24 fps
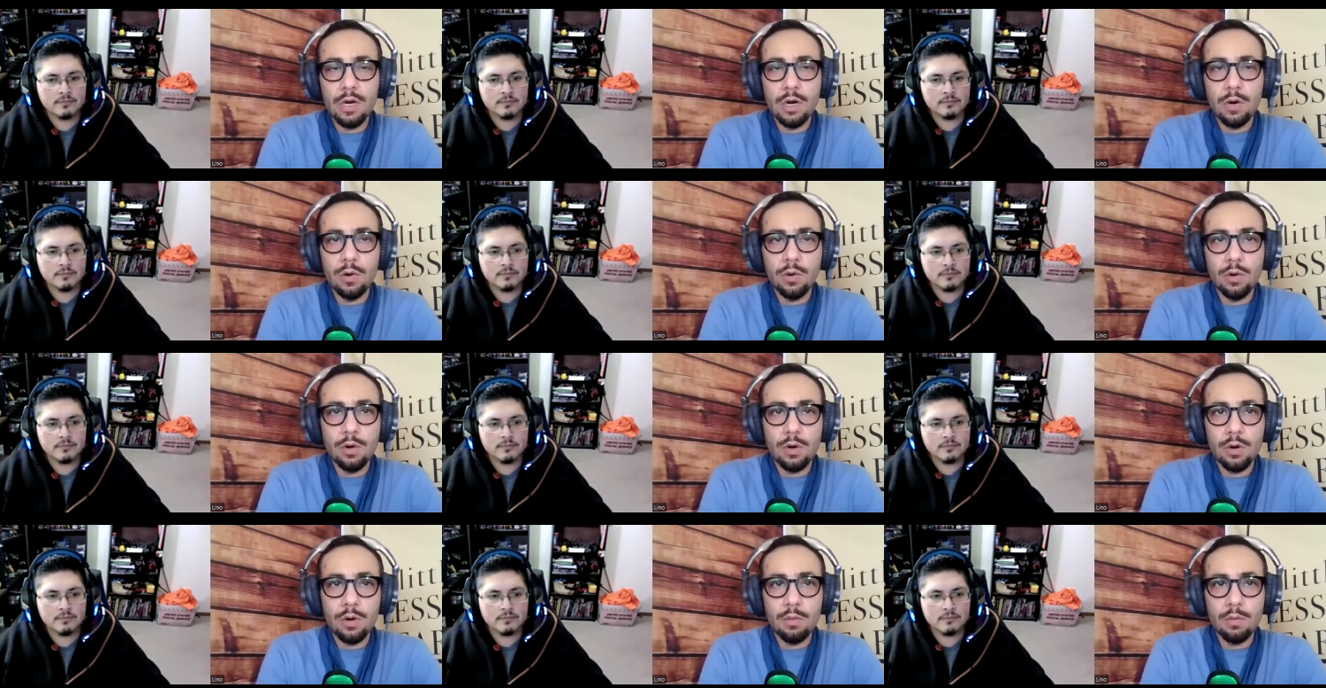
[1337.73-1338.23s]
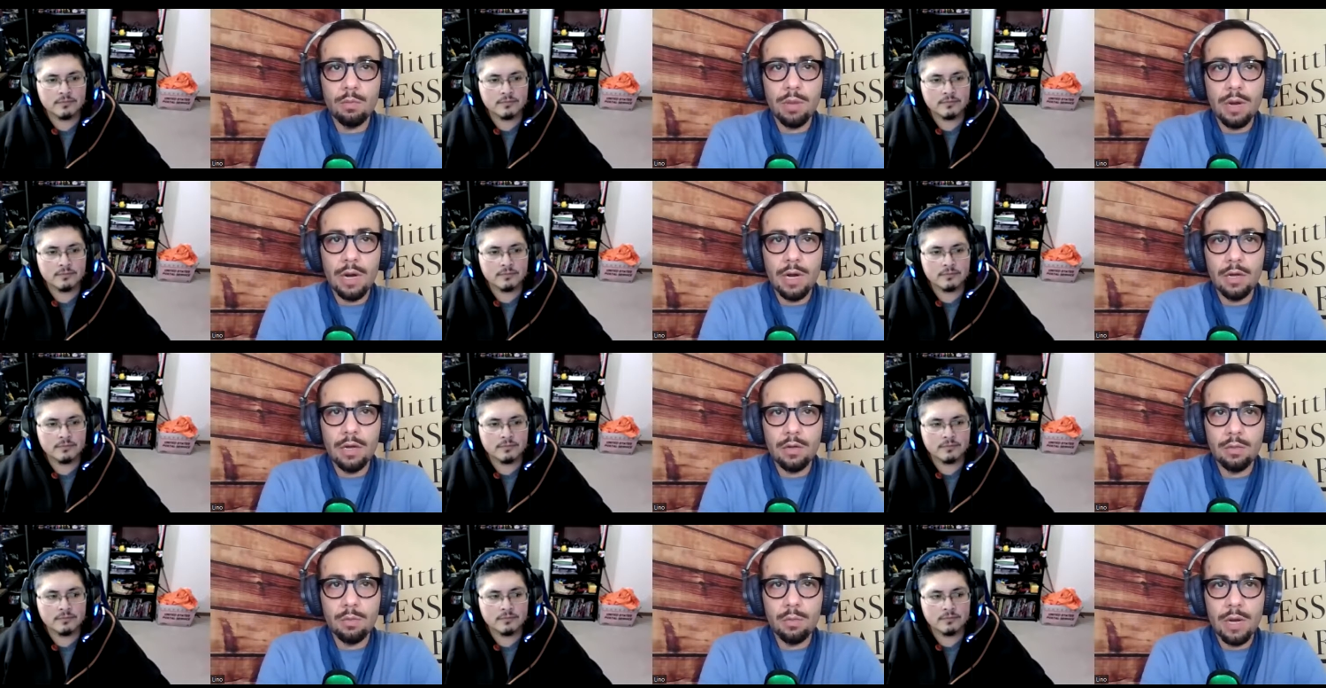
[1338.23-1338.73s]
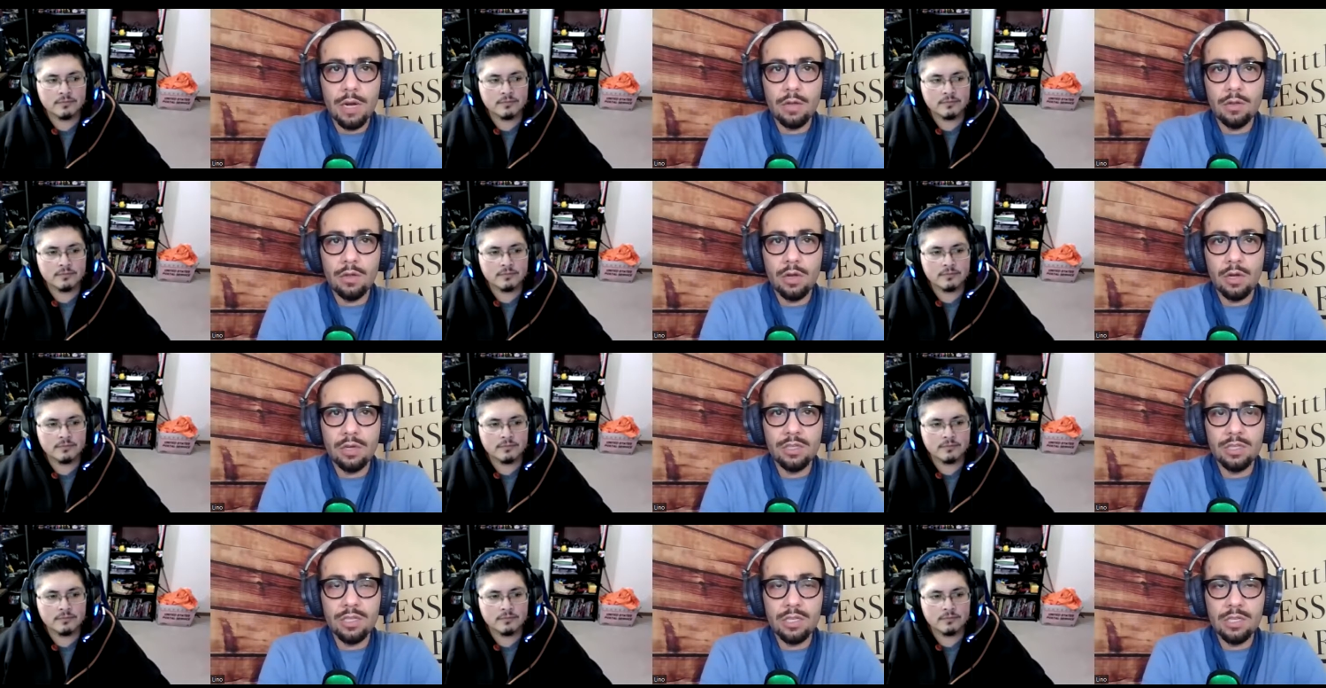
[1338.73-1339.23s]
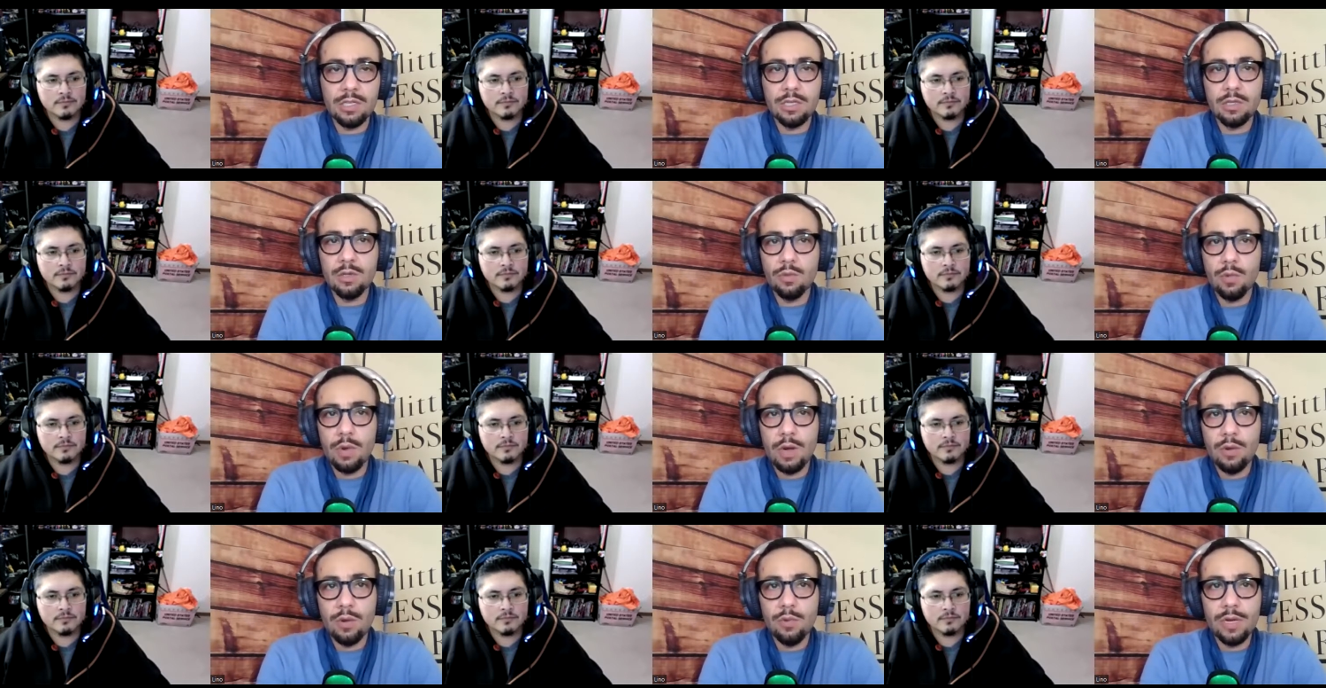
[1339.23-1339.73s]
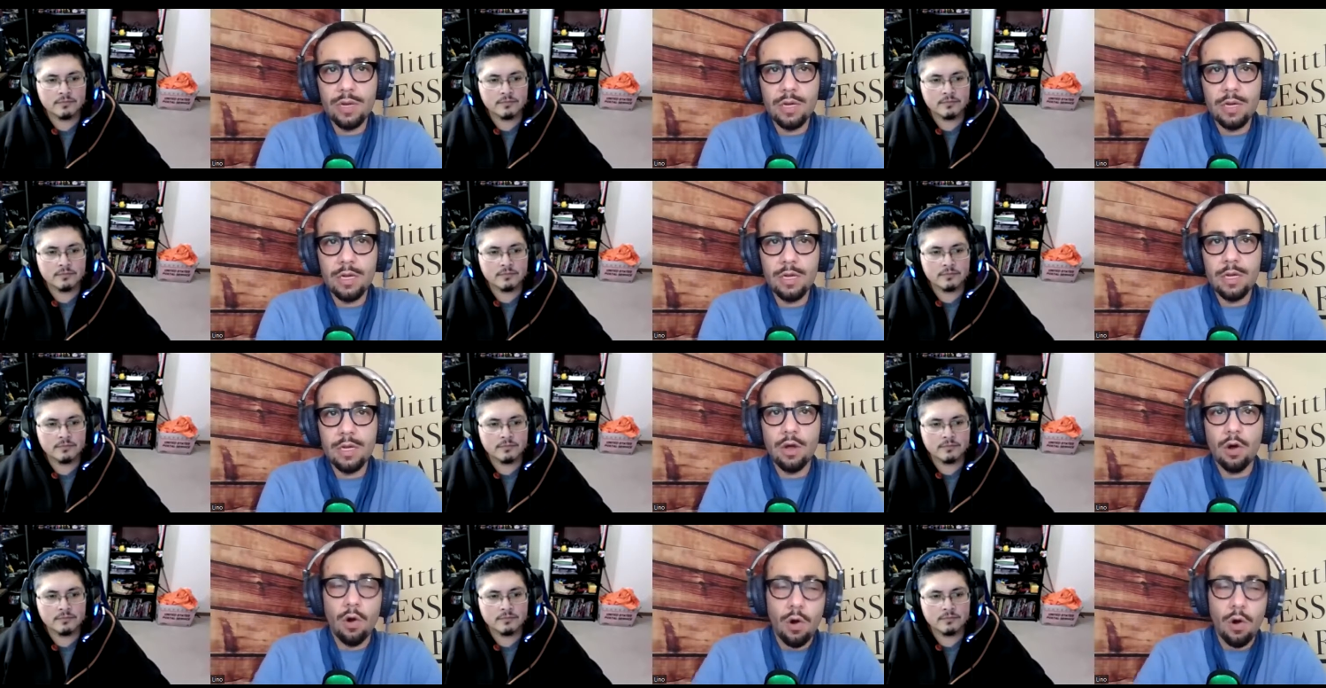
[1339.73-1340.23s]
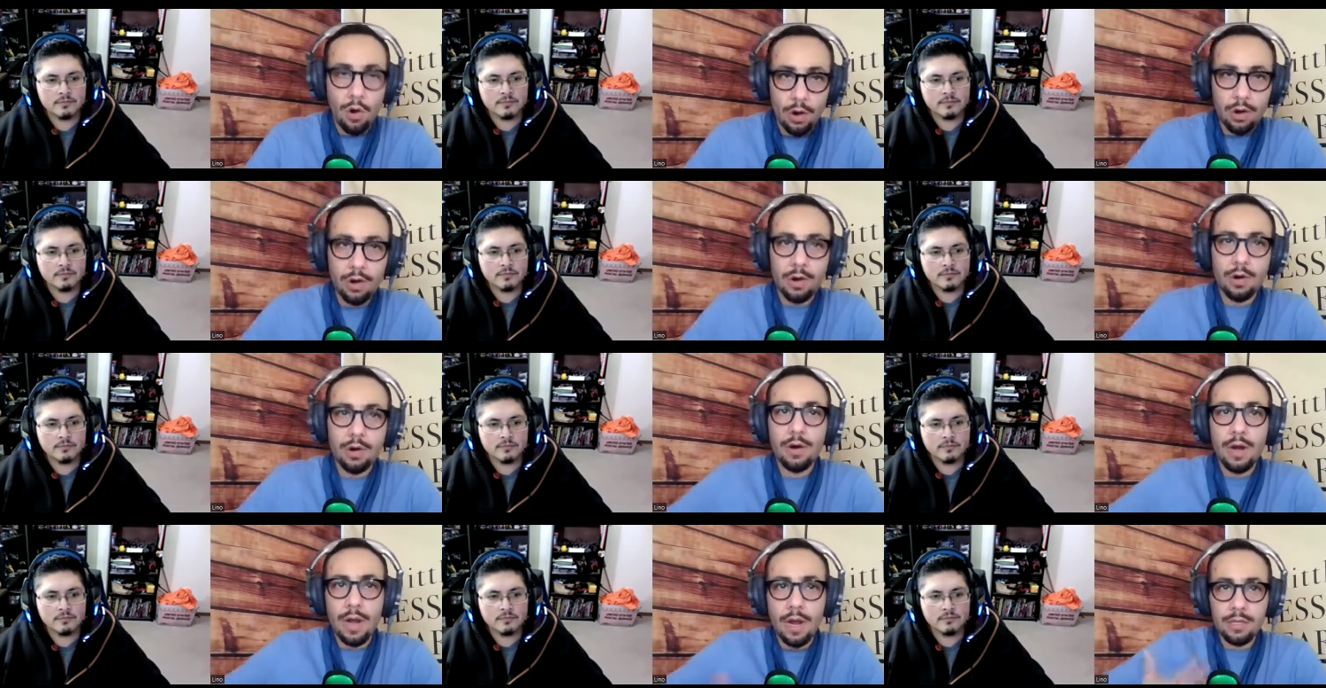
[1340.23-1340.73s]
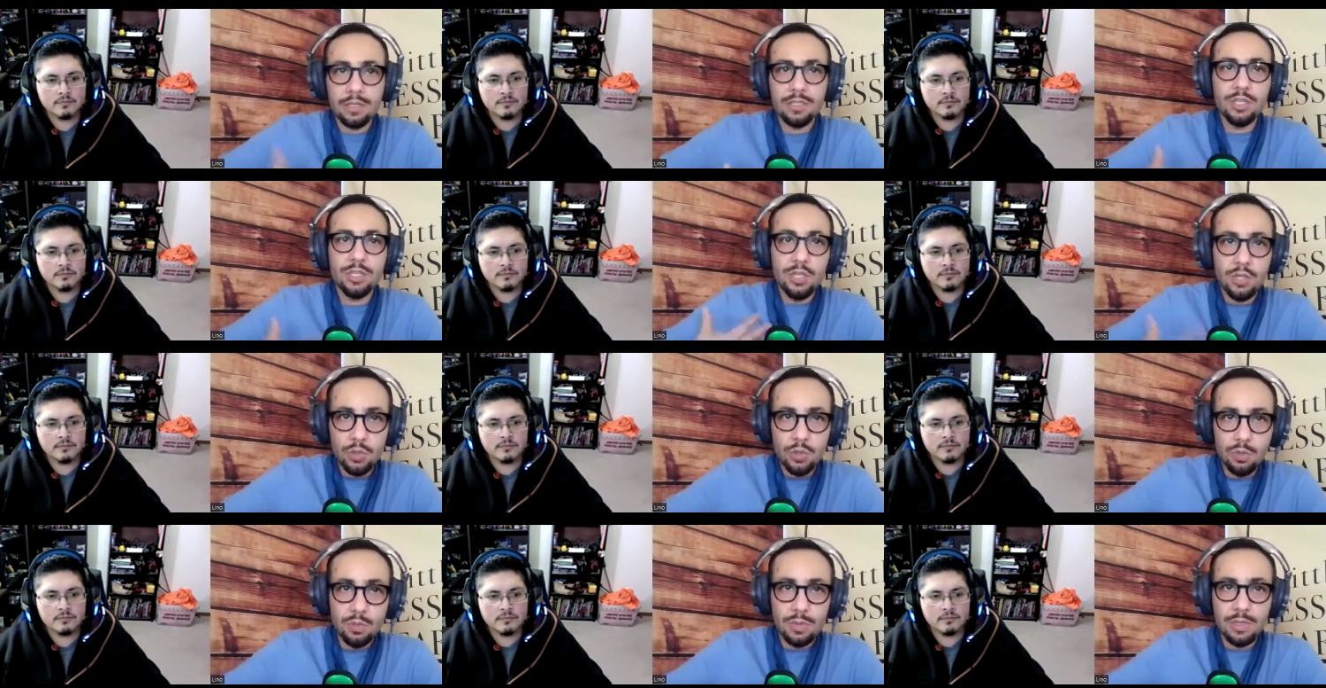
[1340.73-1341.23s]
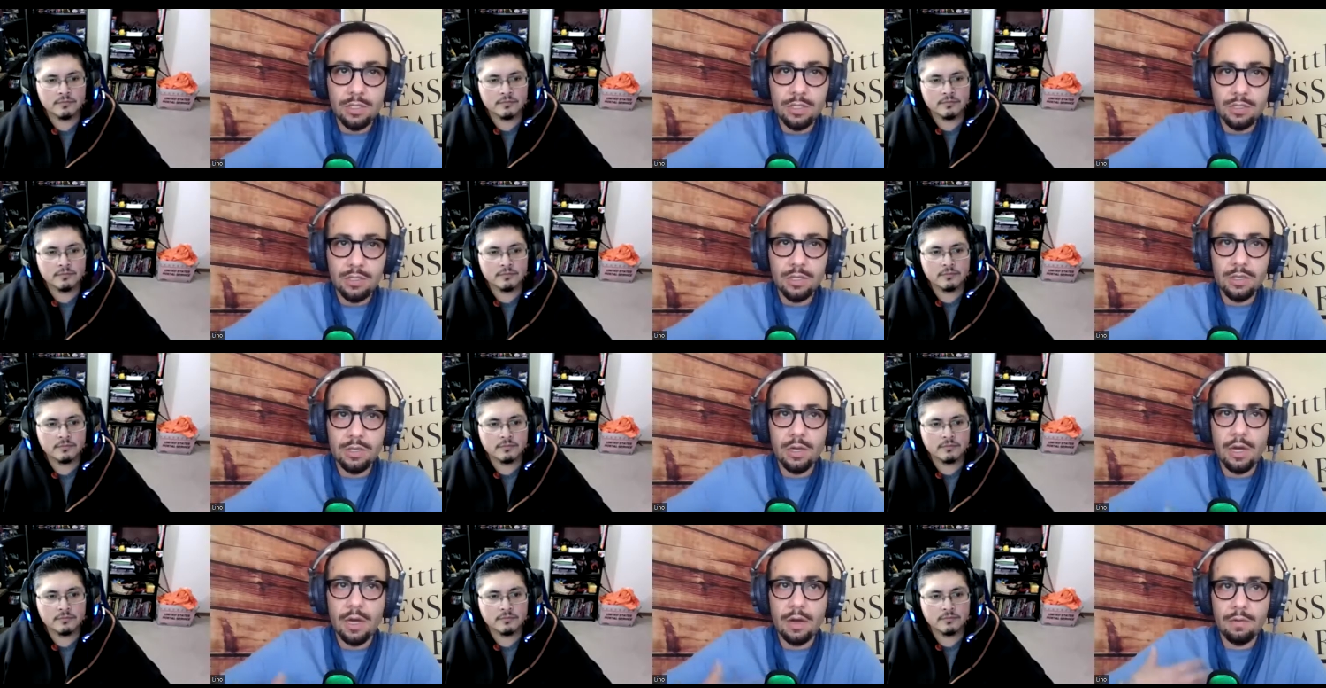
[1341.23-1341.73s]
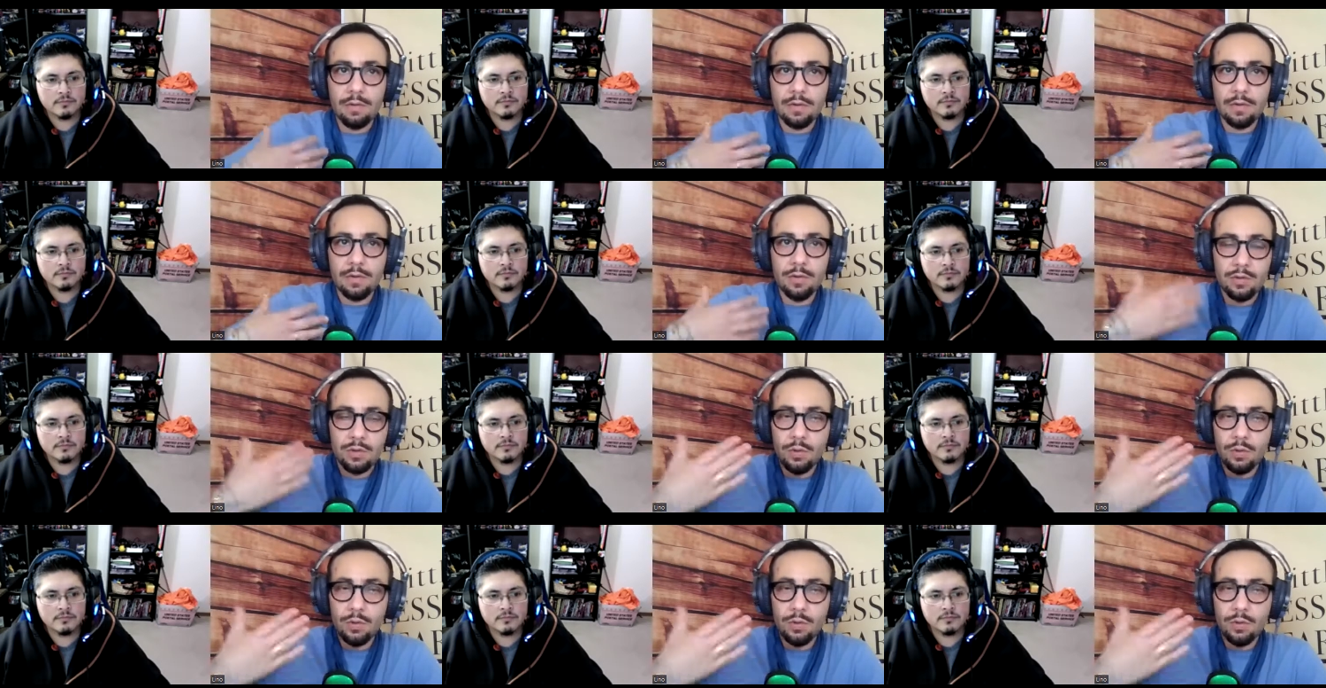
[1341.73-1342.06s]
Speaker 1: our bio- biologically the way we are as humans, uh,